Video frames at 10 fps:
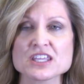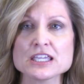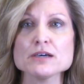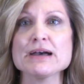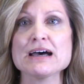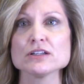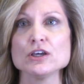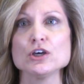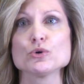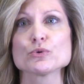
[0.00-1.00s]
think about
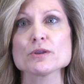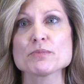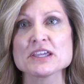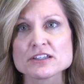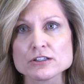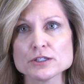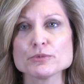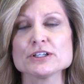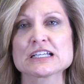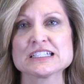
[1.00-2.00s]
really being
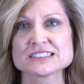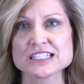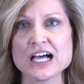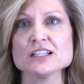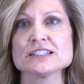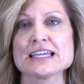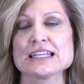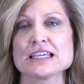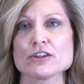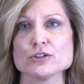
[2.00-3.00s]
deliberate and
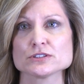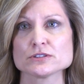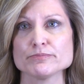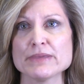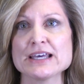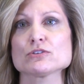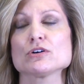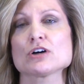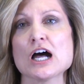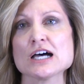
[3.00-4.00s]
consolidating those
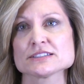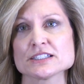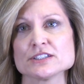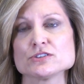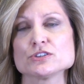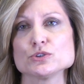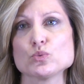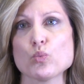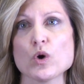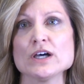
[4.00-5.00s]
medical costs into
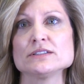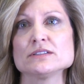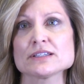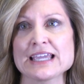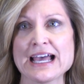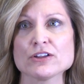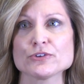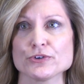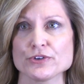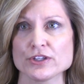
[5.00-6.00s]
one
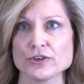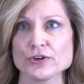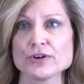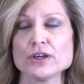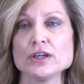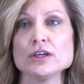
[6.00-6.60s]
calendar year.